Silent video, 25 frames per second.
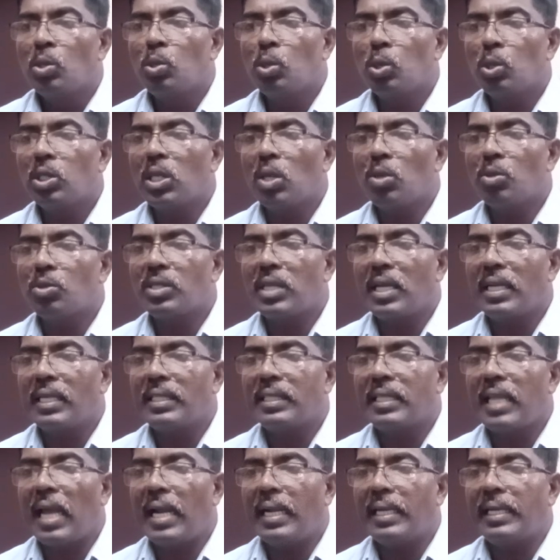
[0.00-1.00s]

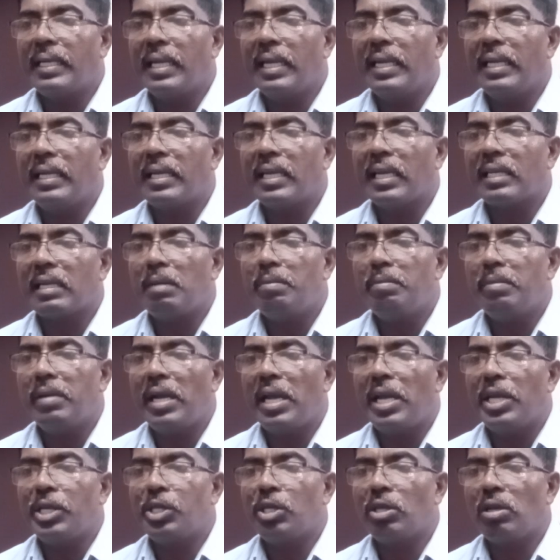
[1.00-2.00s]
2013
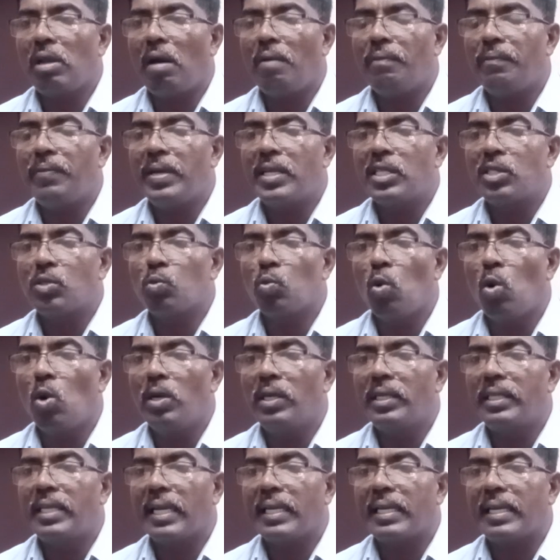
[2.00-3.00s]
recommendation of its
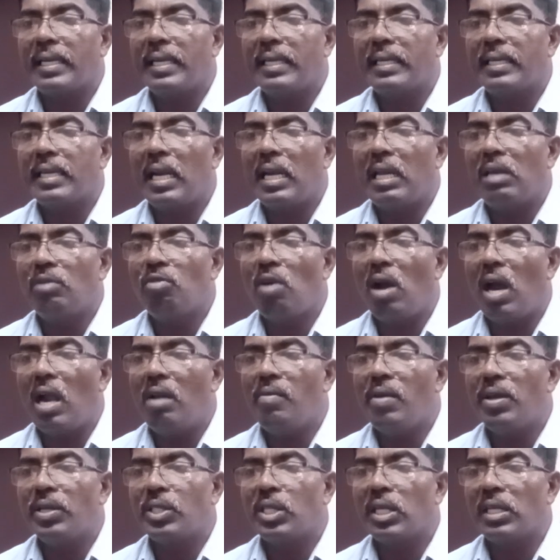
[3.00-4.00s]
own Technical
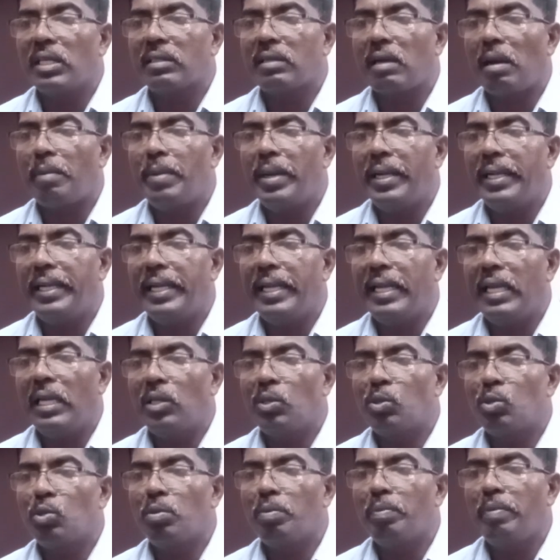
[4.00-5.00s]
Evaluation Committee
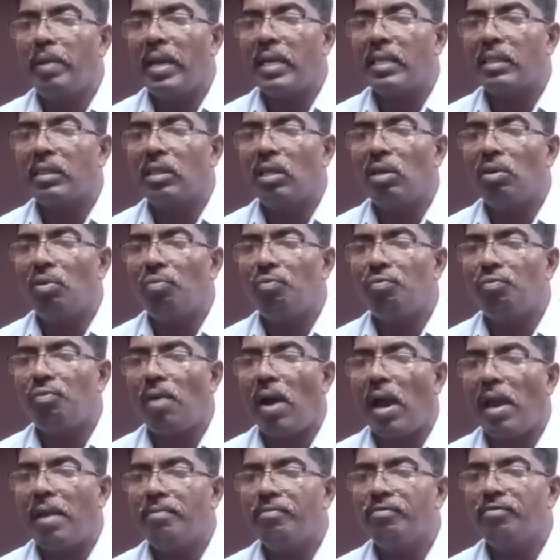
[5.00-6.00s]
to make the
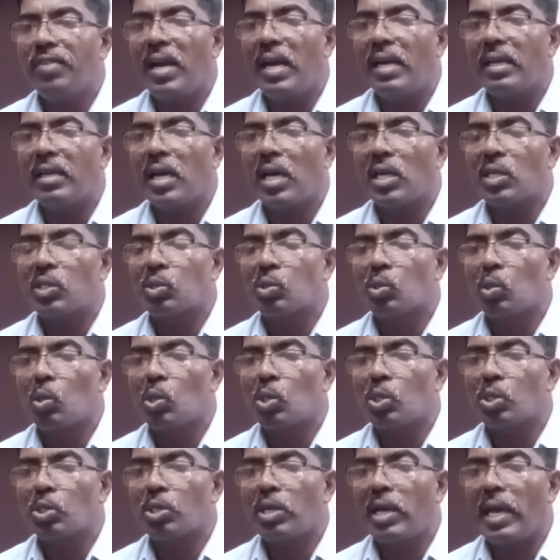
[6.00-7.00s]
firmware or
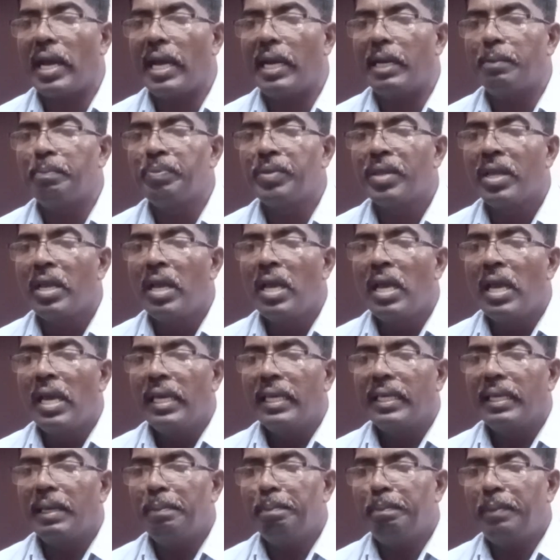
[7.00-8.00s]
source code
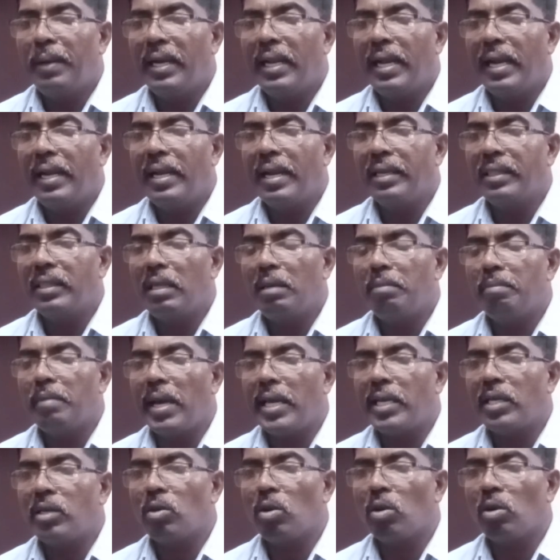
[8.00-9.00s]
embedded in the
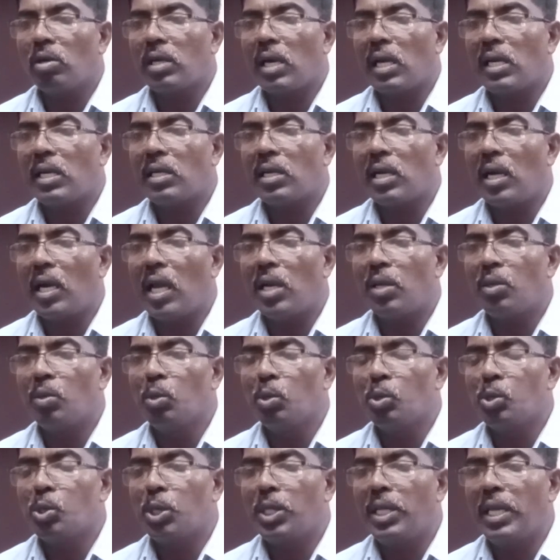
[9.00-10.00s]
microcontroller
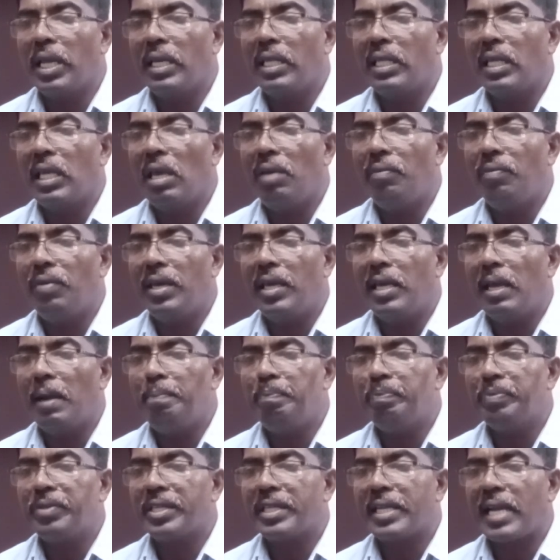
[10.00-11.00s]
used in
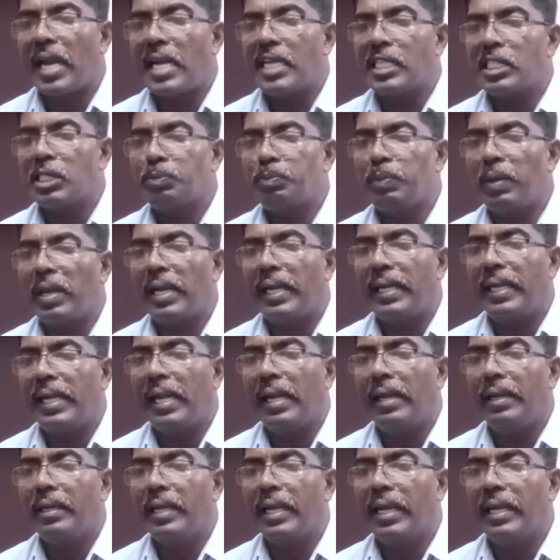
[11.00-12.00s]
EVM
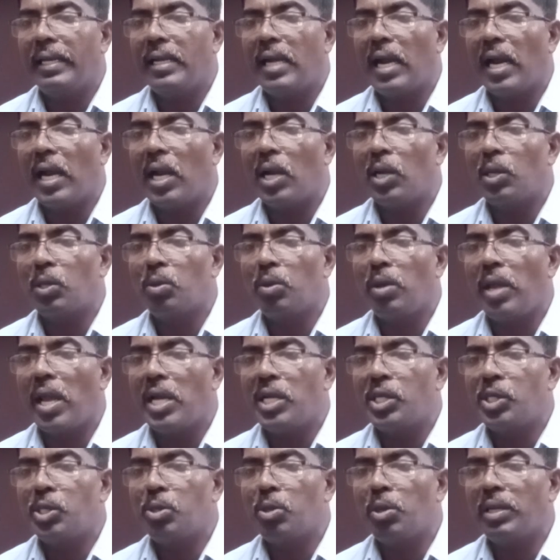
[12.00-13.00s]
transparent in order to
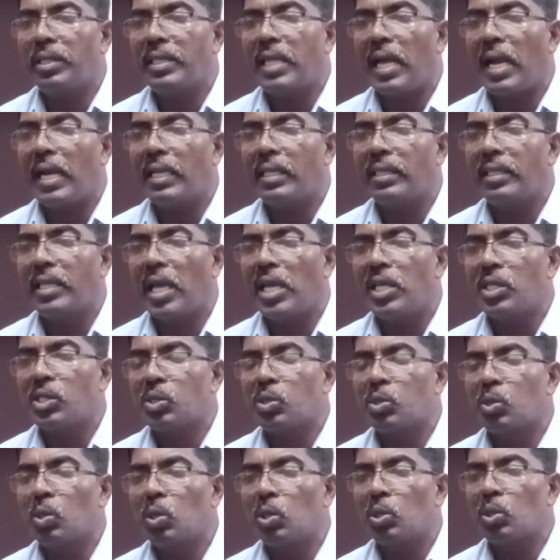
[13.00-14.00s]
ensure that there
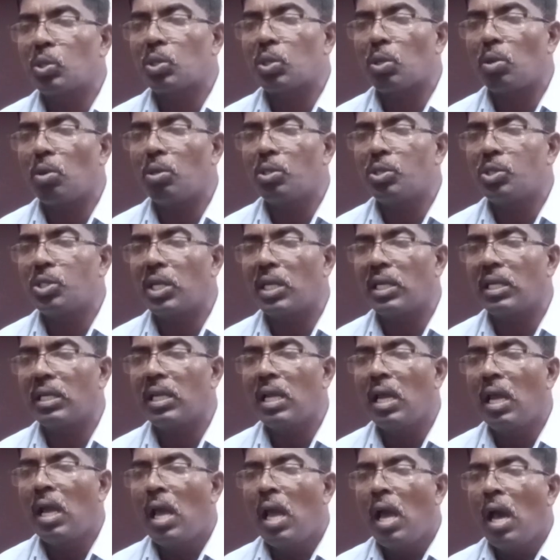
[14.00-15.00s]
is no
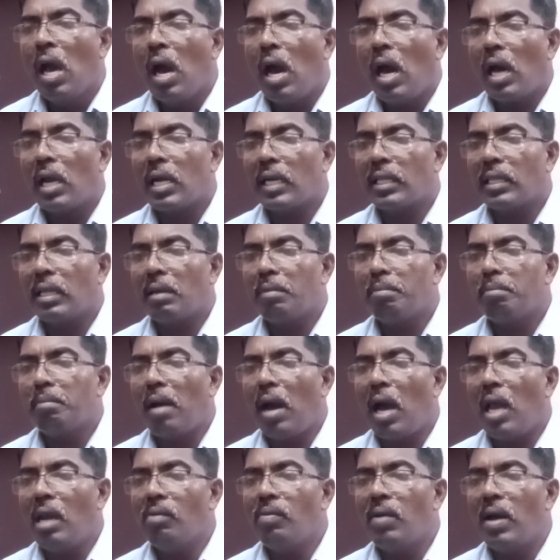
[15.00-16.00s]
Trojan or other
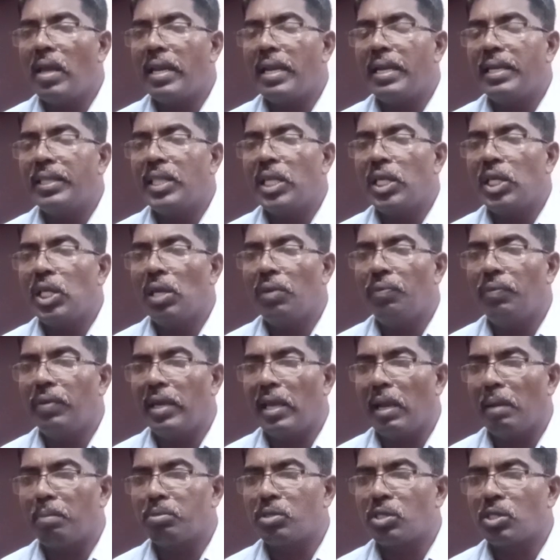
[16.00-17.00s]
malware in the
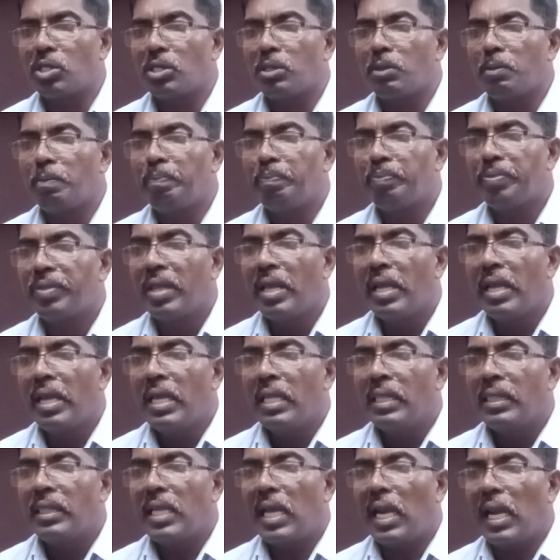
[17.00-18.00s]
EVMs.
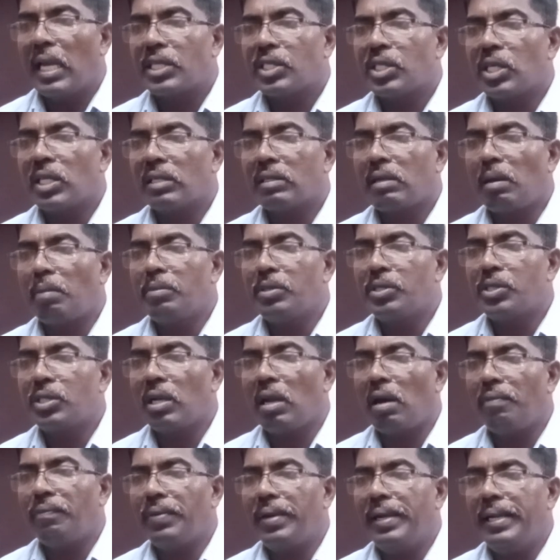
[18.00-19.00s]
The Election
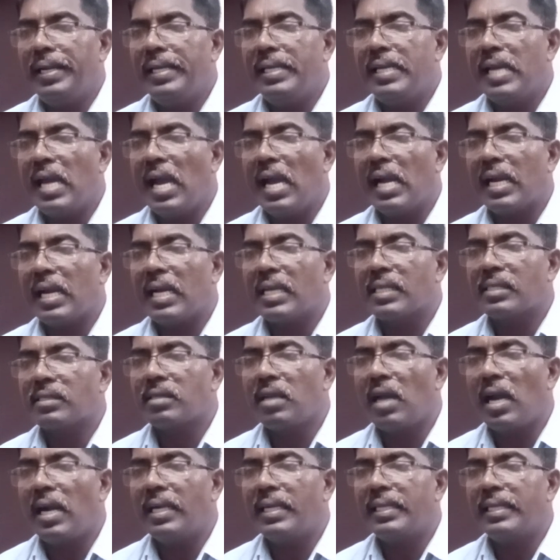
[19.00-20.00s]
Commission of India has
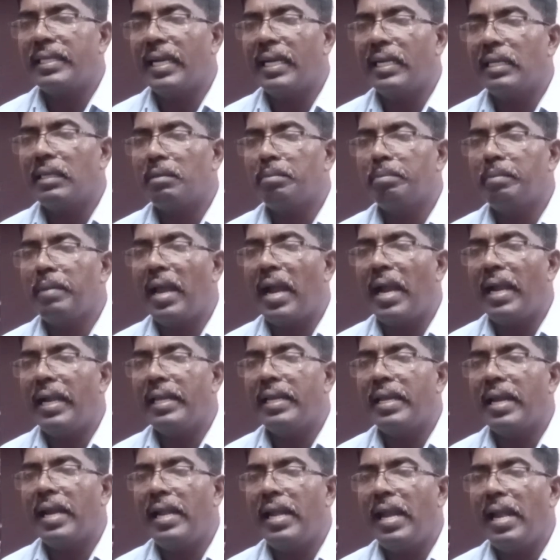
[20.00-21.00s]
not yet
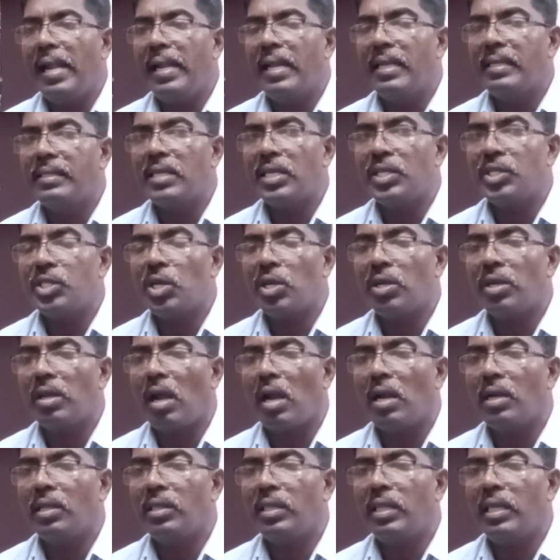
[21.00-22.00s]
made any decision
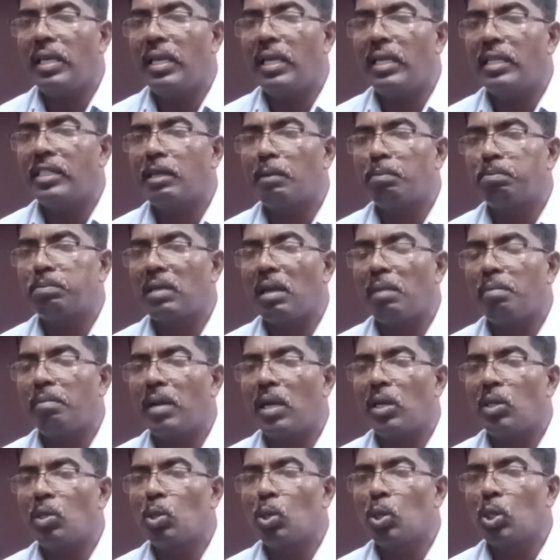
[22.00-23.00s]
on the
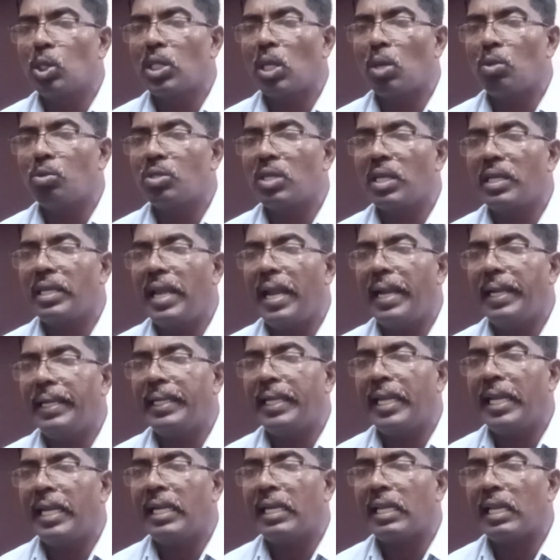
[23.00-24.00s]
September
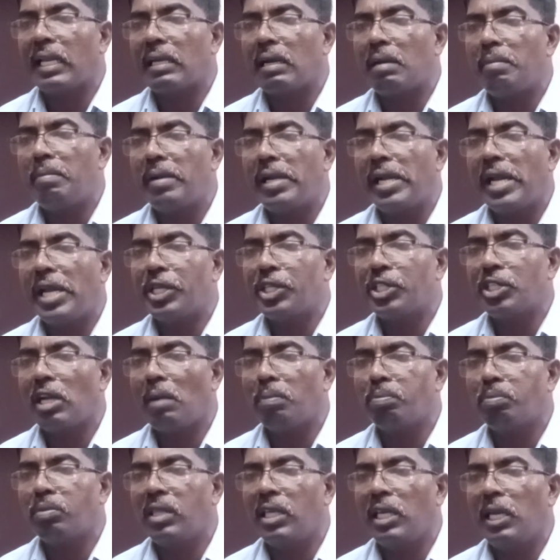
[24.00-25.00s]
2018 recommendation
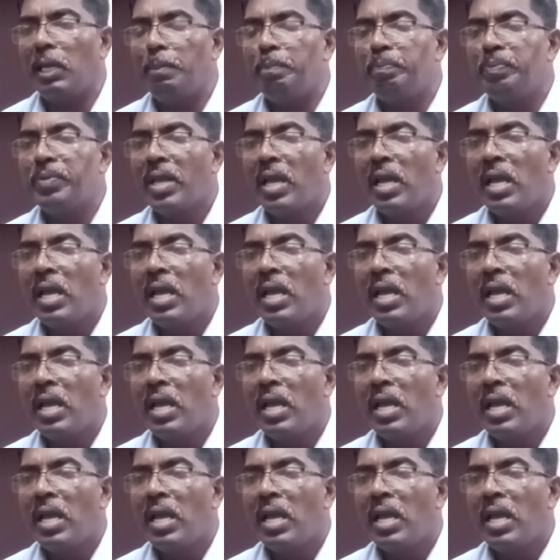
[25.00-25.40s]
of the